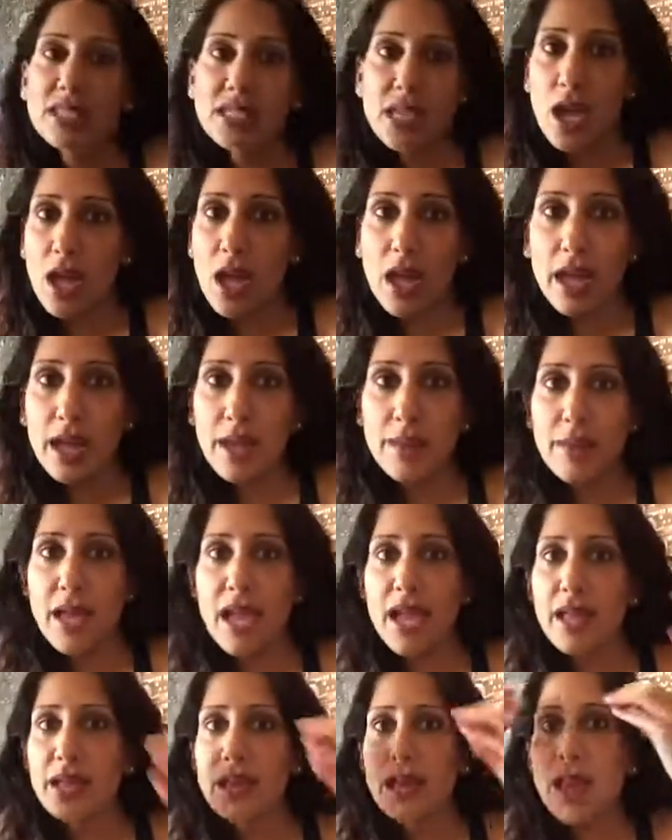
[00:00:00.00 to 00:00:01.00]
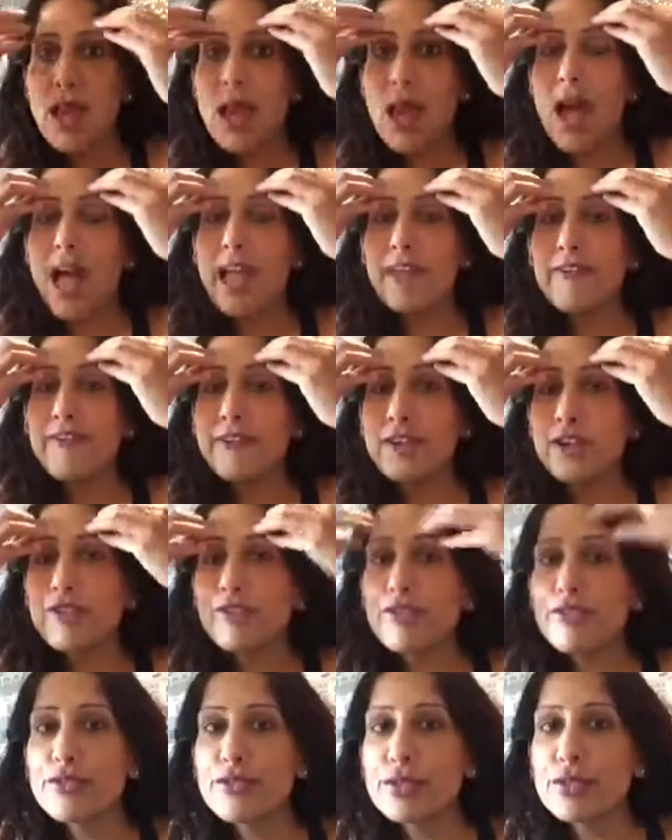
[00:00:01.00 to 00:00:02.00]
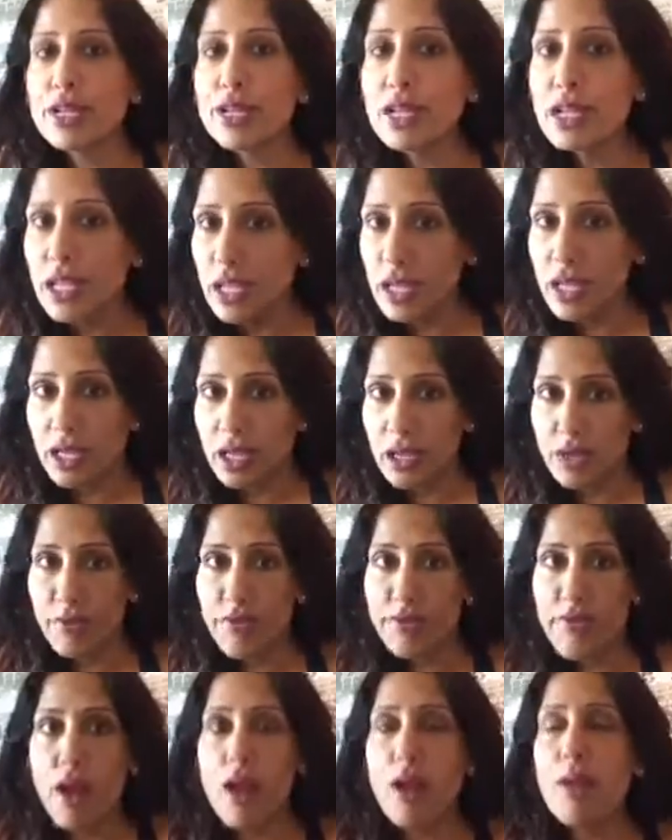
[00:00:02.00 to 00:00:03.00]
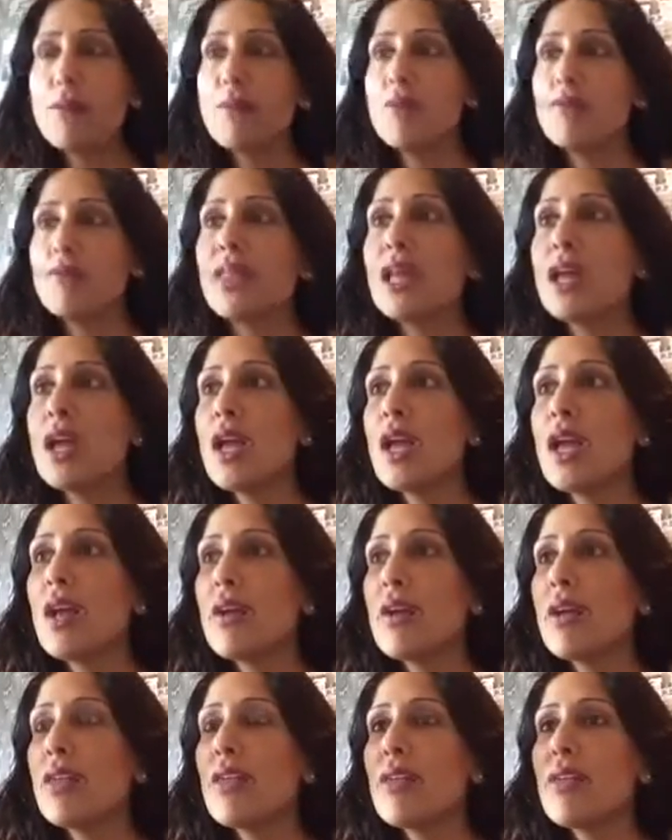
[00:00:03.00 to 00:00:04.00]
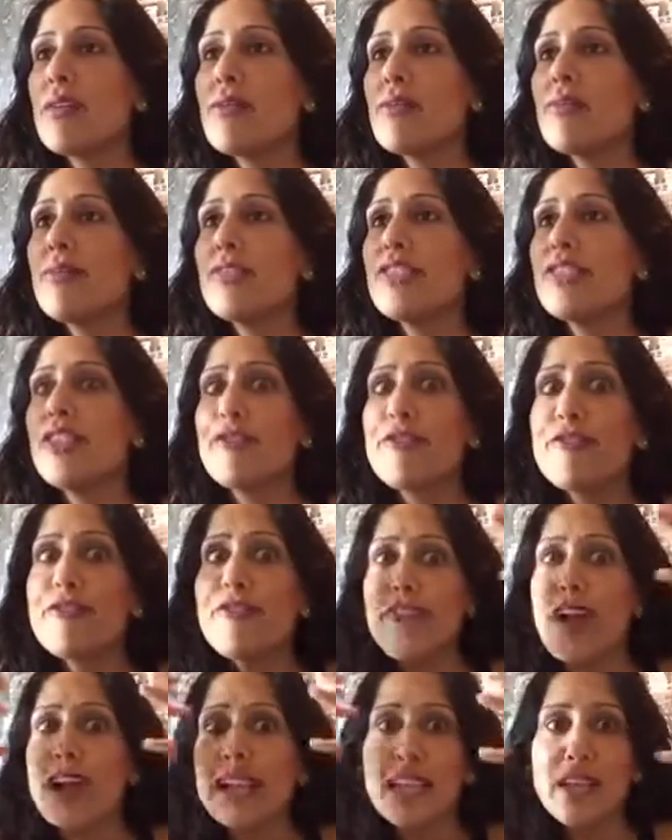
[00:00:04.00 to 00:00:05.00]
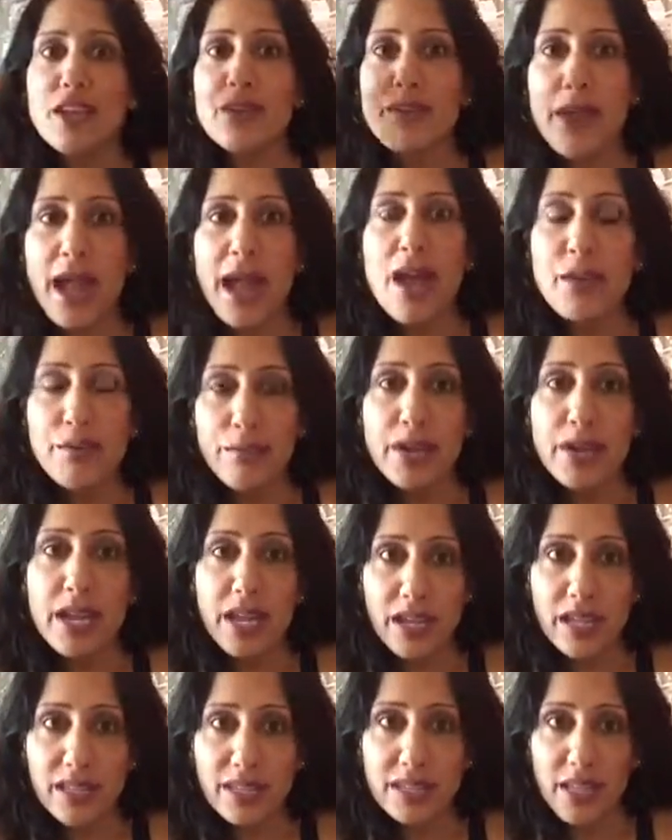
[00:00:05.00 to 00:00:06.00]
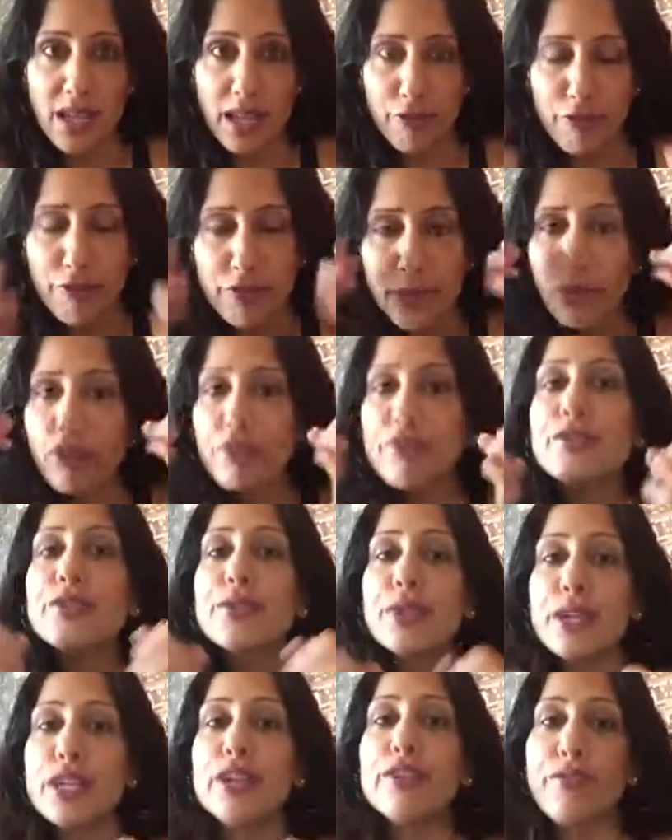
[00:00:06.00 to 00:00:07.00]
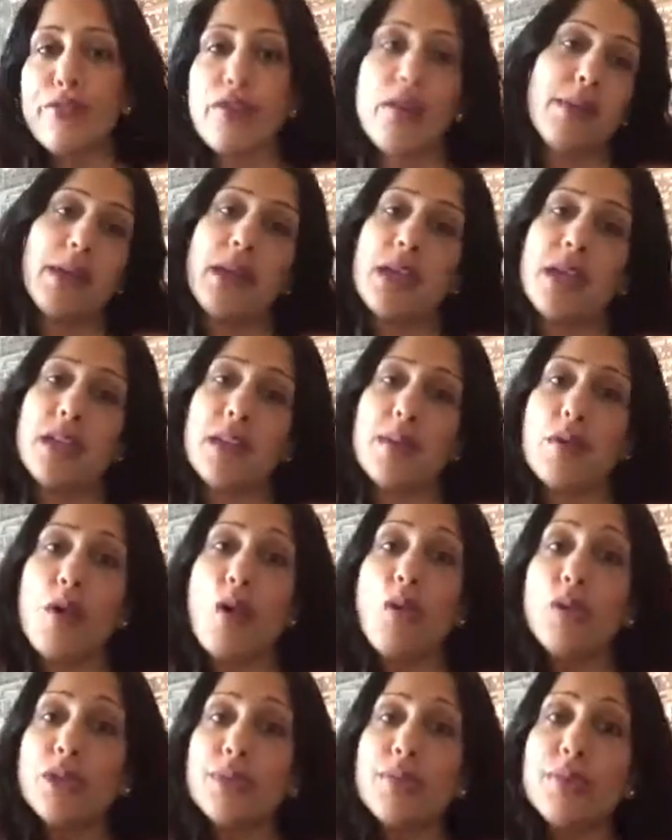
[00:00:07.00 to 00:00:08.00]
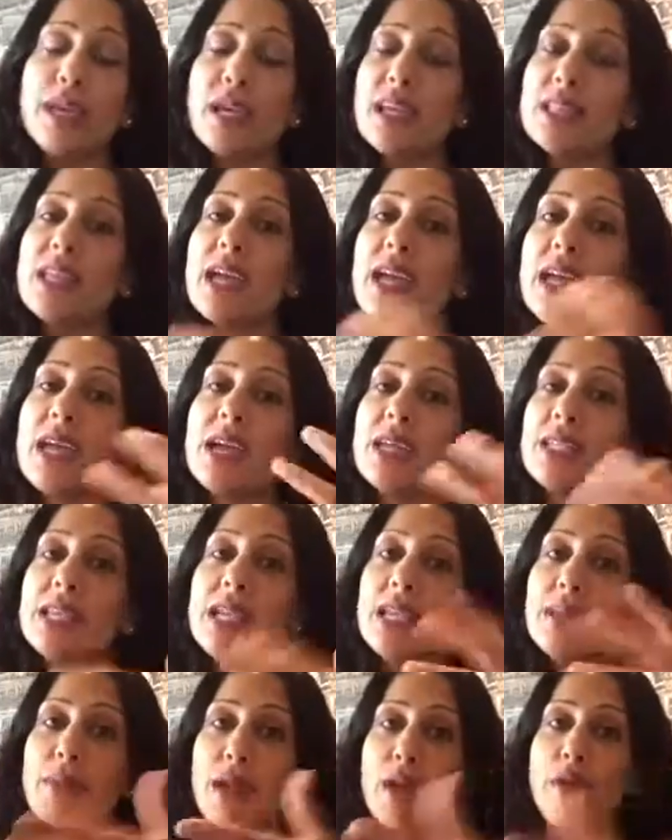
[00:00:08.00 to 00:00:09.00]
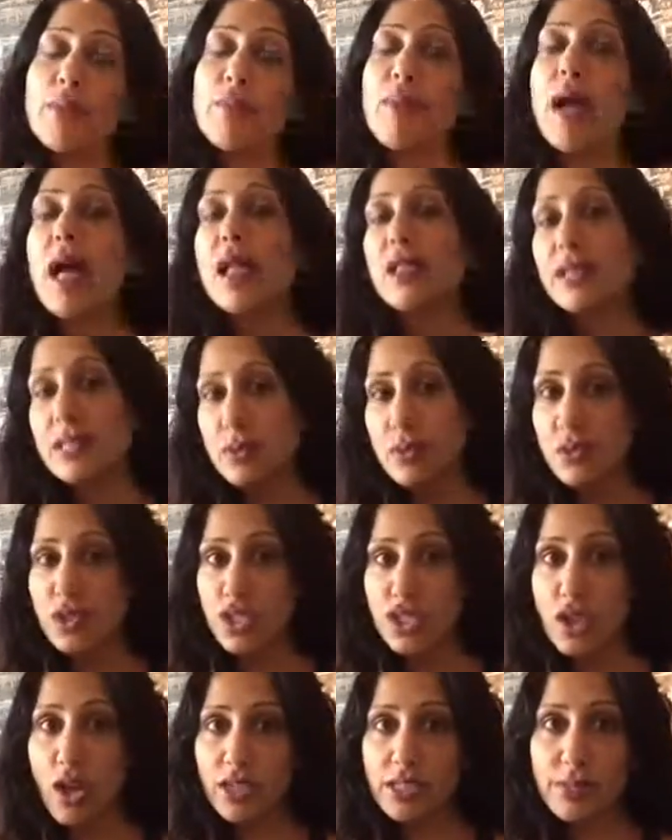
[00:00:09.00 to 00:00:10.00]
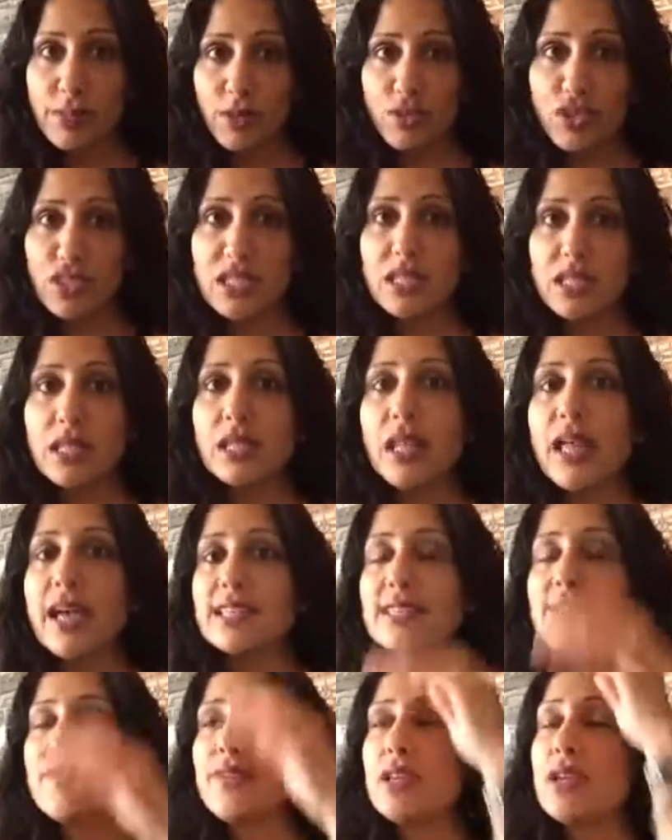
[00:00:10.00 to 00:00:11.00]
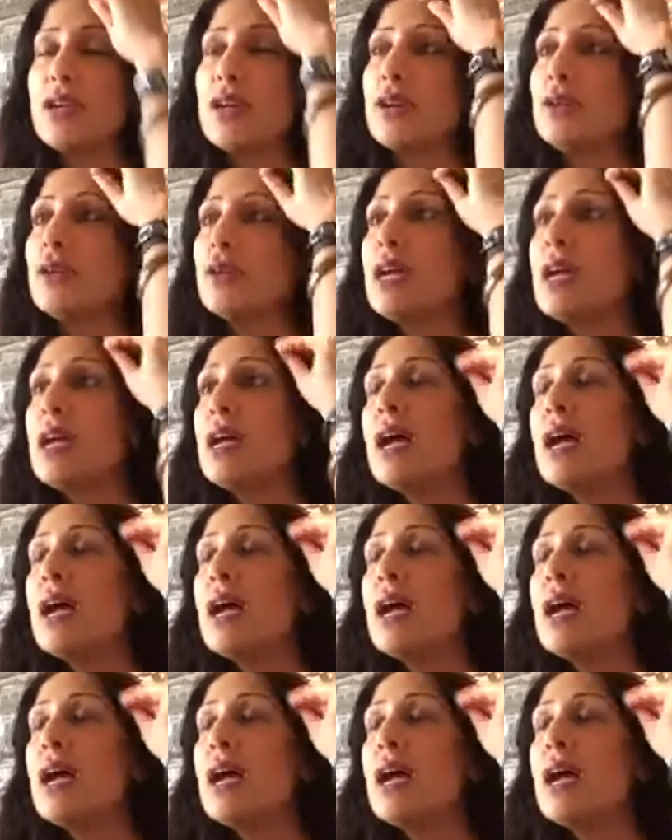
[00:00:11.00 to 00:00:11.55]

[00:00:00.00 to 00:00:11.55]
the time and I feel free from the fucking rat race. I feel free from it only because I attain my own balance, which I talked about just in the last video.